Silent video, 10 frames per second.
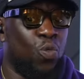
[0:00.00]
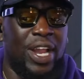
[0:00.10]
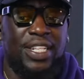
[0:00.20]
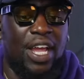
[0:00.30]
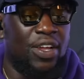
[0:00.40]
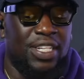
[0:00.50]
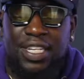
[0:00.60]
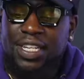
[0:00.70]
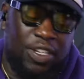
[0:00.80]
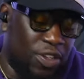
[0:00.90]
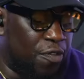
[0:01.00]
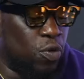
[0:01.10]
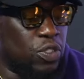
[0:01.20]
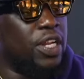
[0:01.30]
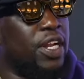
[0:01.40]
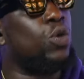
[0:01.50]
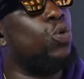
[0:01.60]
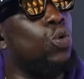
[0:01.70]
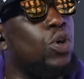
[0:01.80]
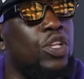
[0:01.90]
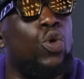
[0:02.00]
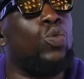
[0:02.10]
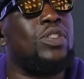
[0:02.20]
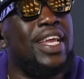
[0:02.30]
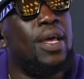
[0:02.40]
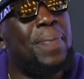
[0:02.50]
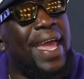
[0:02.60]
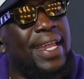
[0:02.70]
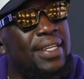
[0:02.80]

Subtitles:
Write it down. The phones are here, cool. No, take a pen.